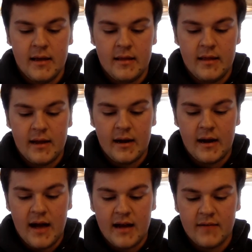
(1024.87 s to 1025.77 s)
they're
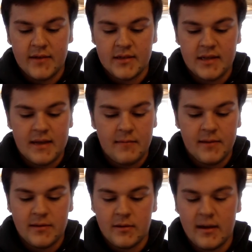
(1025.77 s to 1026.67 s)
ahead of us, and
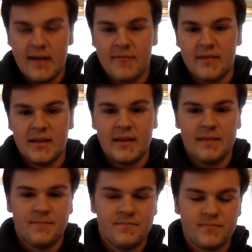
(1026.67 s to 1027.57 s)
we don't have
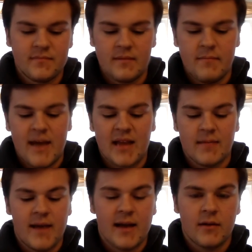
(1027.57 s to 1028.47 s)
the
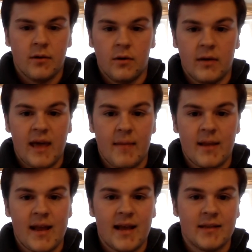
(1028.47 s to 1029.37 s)
mathematical game
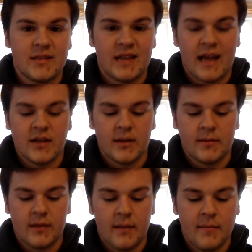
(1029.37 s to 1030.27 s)
in hands to catch
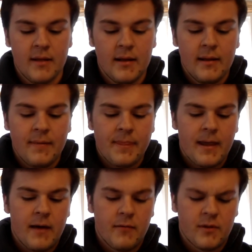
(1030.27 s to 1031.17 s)
up to them.
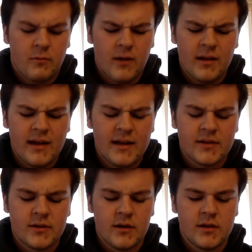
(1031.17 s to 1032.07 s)
Uh, we're well ahead
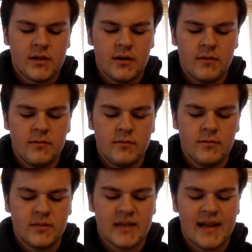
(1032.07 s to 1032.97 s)
of Toronto,
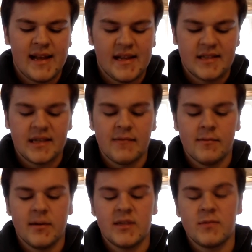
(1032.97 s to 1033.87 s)
who is at
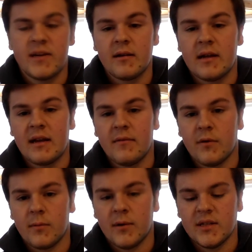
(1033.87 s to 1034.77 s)
87 points. We are at
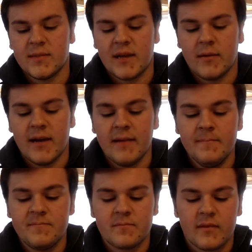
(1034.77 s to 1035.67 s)
94 points, by the way
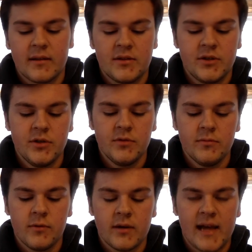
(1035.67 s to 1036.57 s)
two
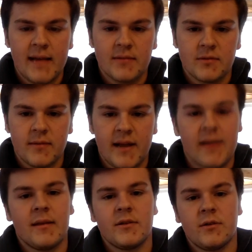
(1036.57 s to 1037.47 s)
more games
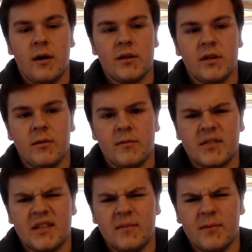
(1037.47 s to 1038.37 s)
remaining than Toronto, and we're
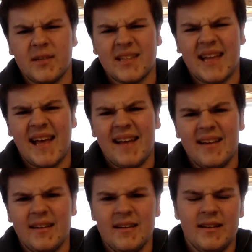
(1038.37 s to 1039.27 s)
seven points ahead.